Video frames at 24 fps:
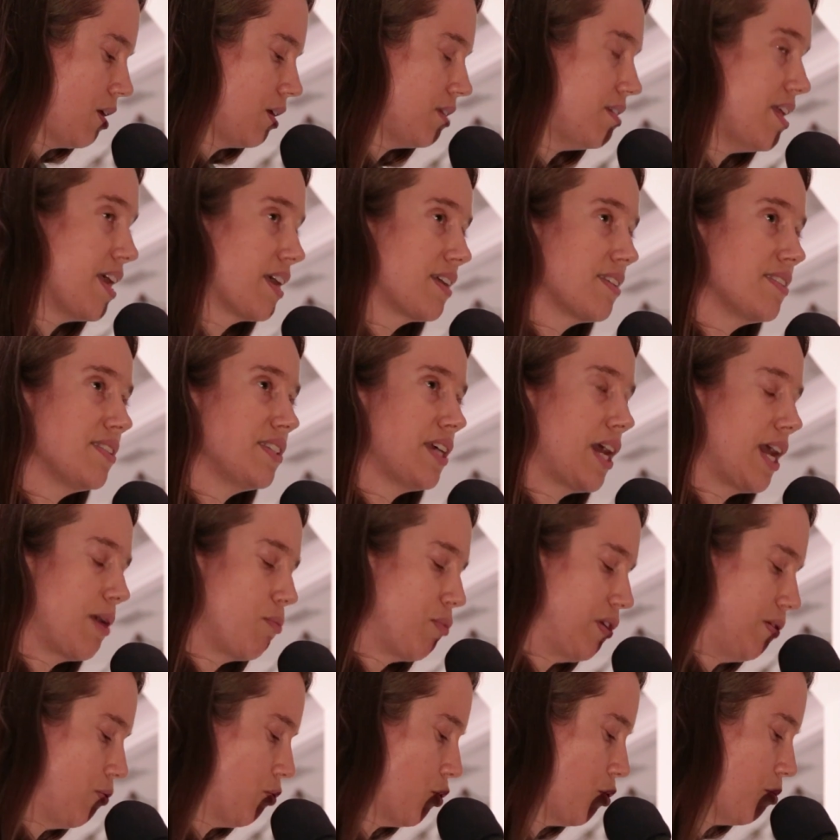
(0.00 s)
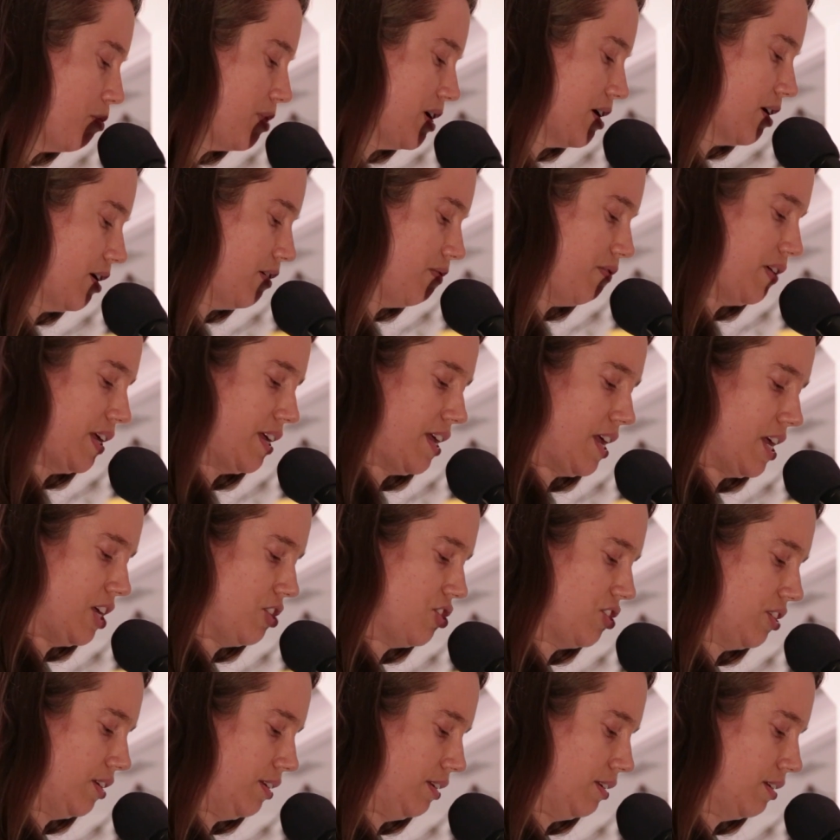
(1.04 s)
Next time we won't be on
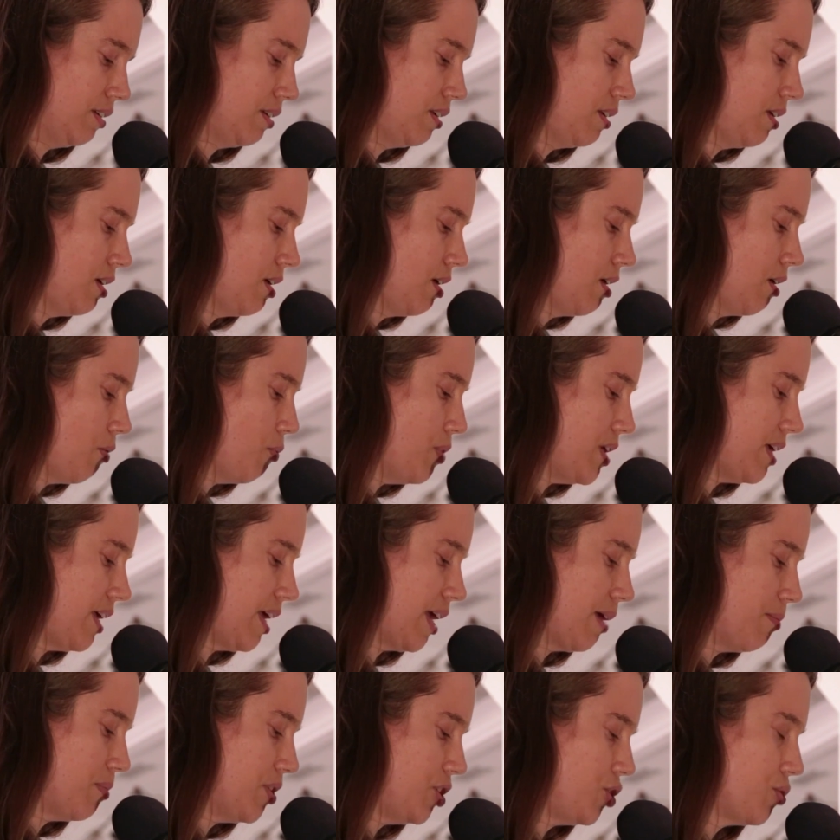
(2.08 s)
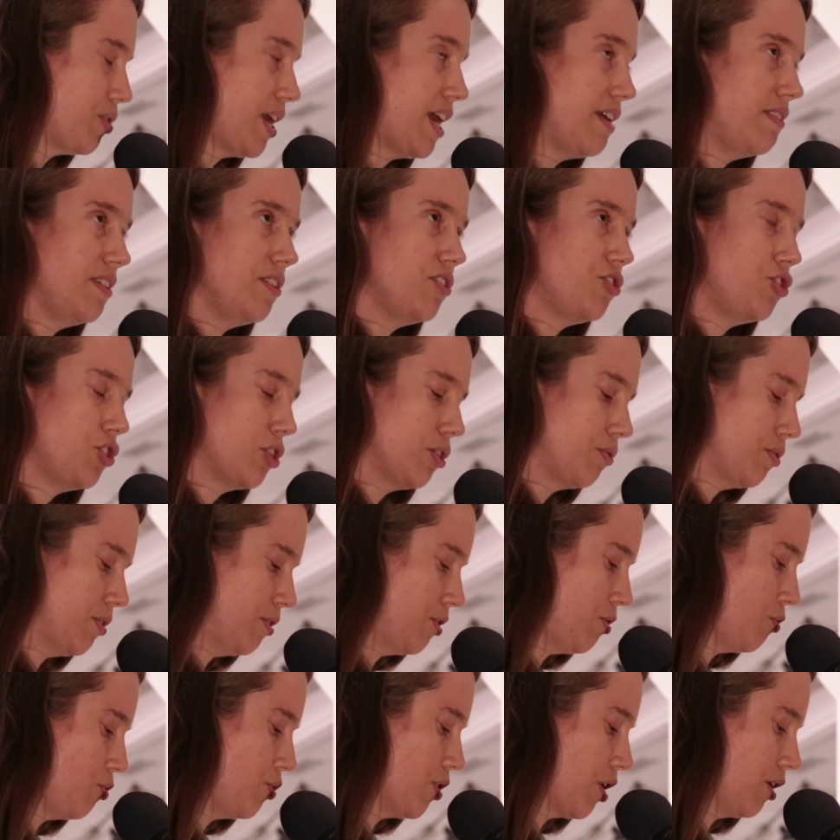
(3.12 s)
vacation. We can't betray these children
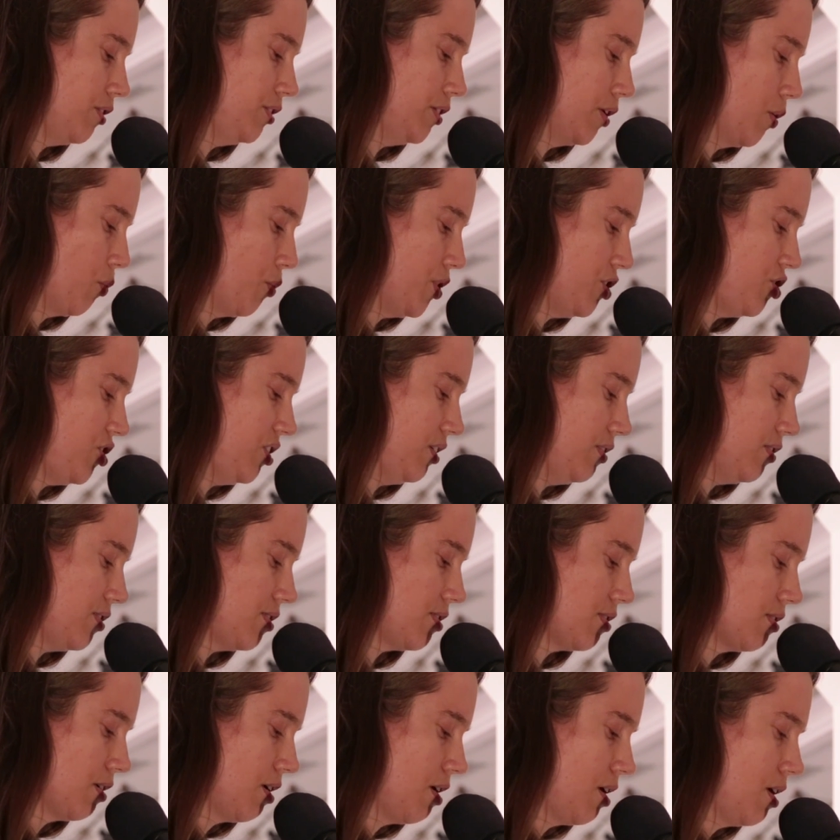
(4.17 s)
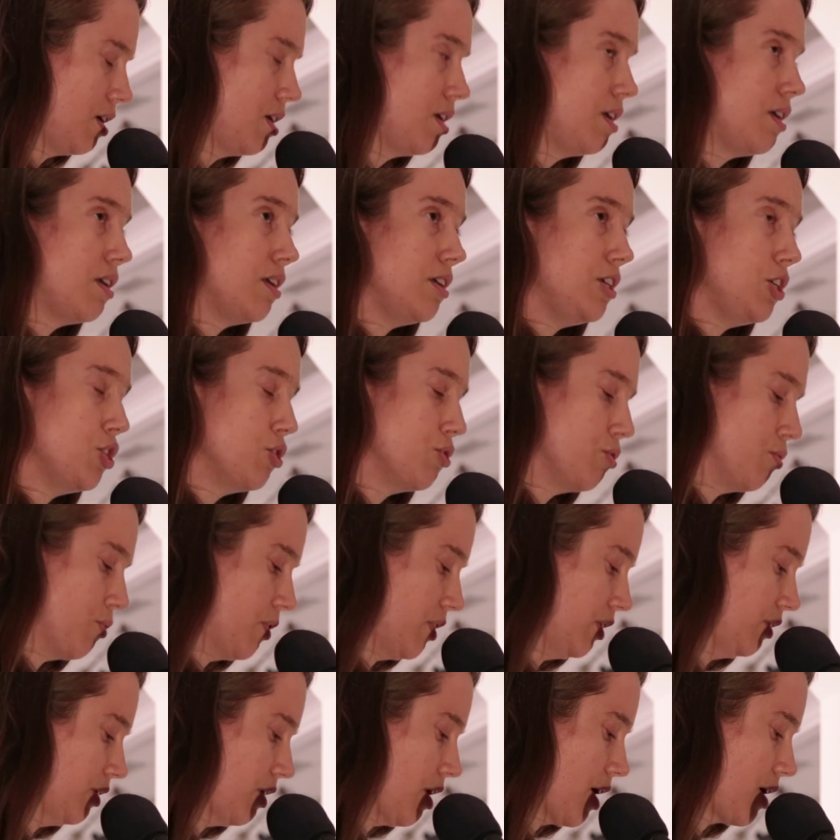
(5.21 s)
who guard their wishes. You,
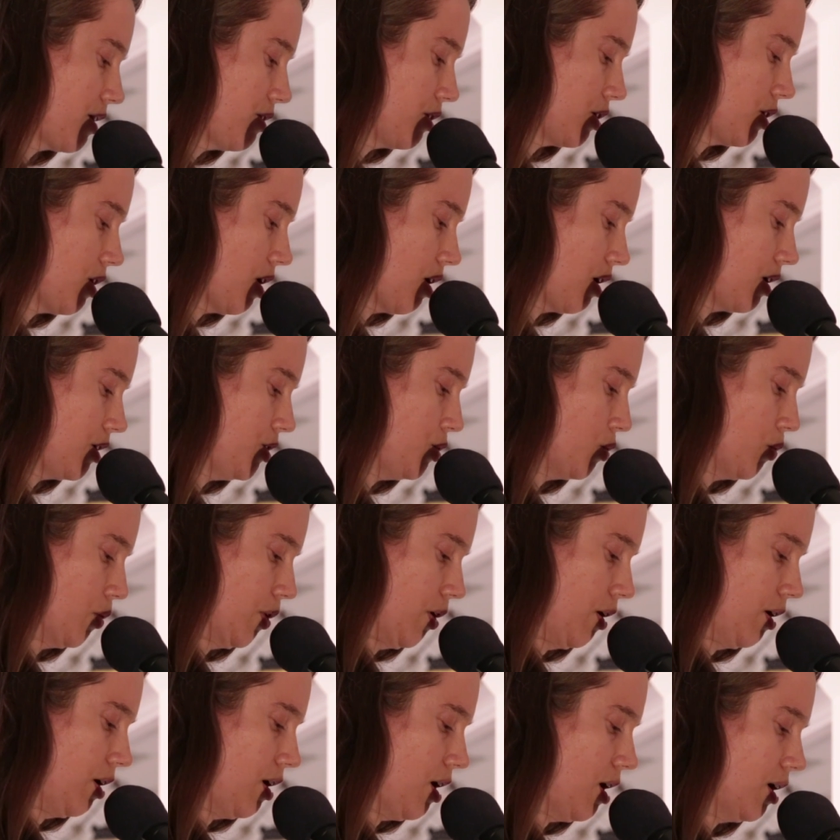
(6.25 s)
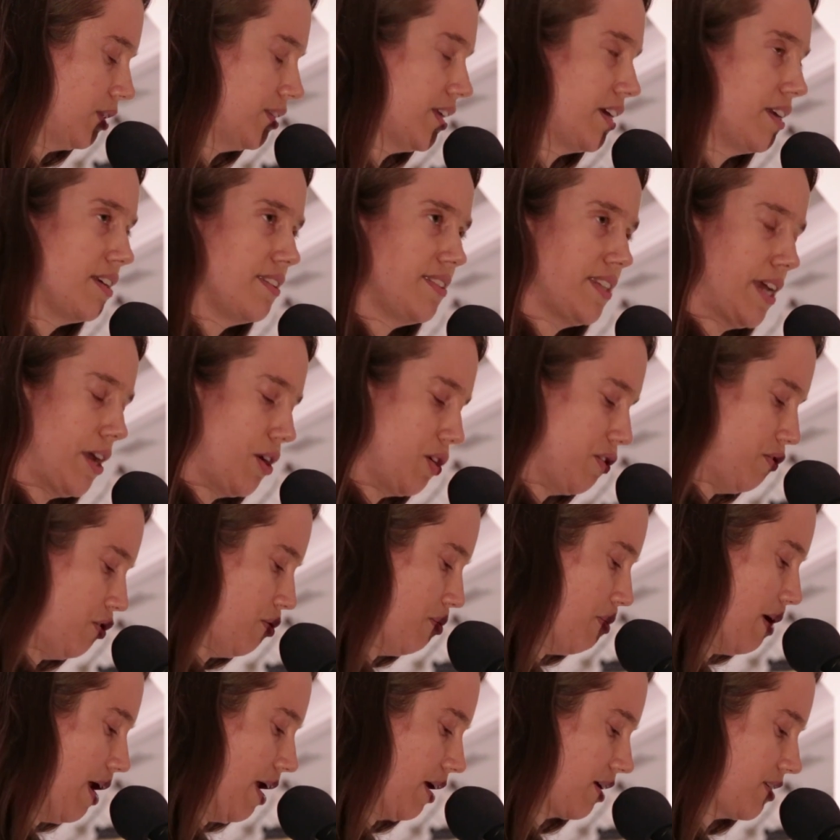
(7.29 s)
unlock the car door. I'll let us out of the
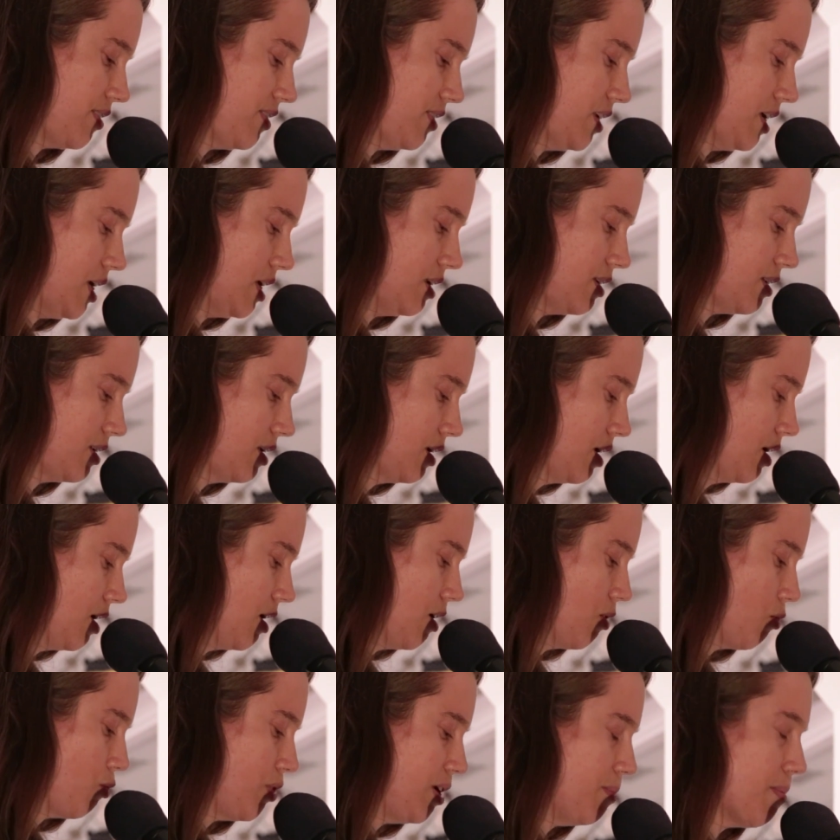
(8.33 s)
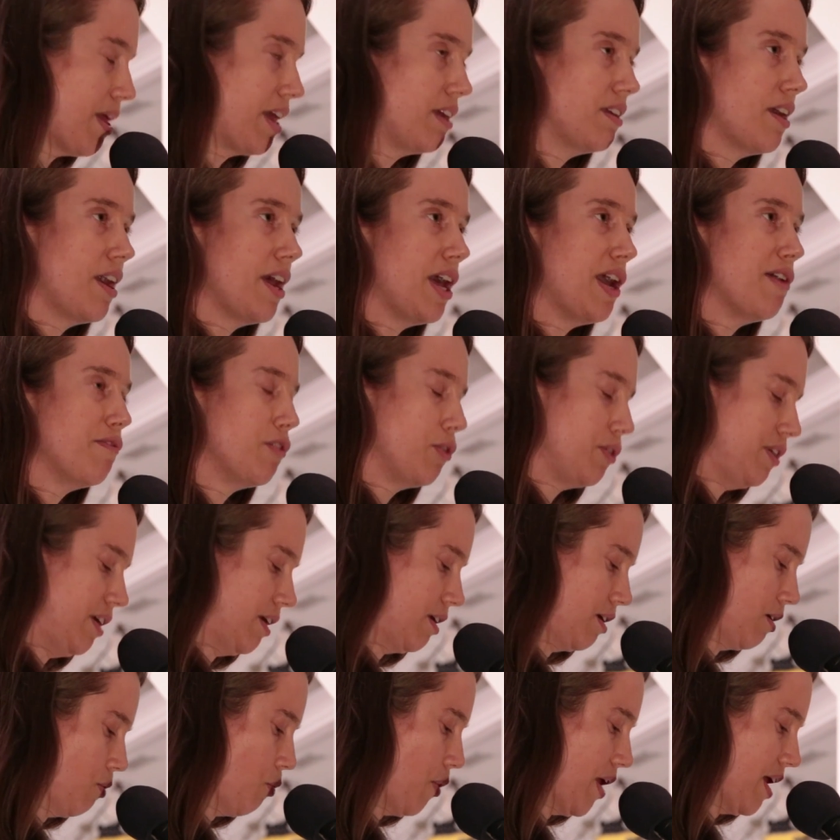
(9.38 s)
back seat. We might not ever
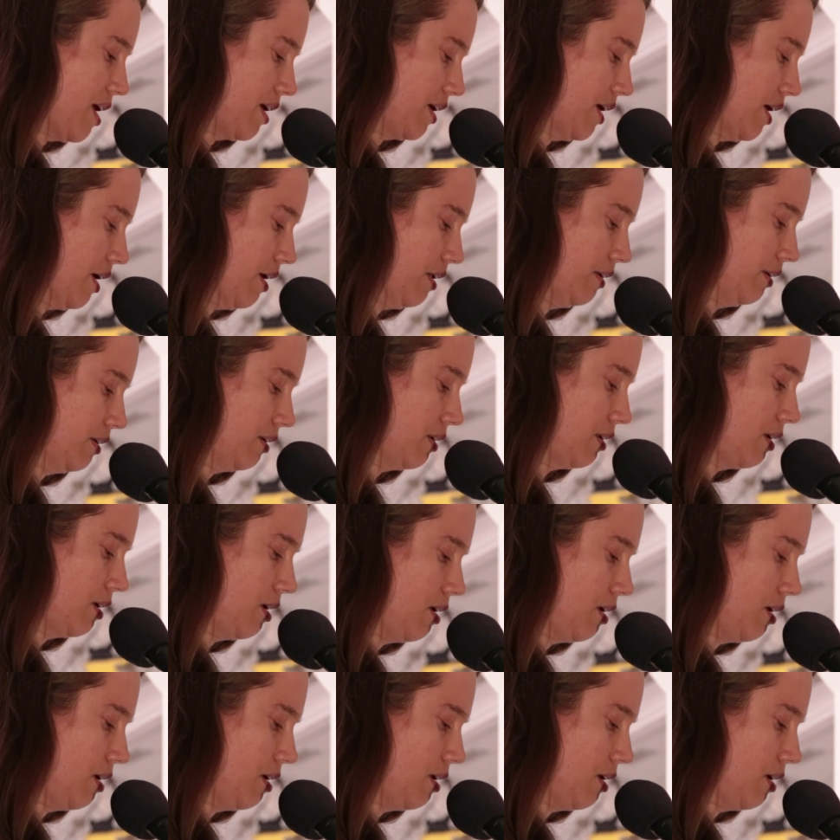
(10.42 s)
get our way again.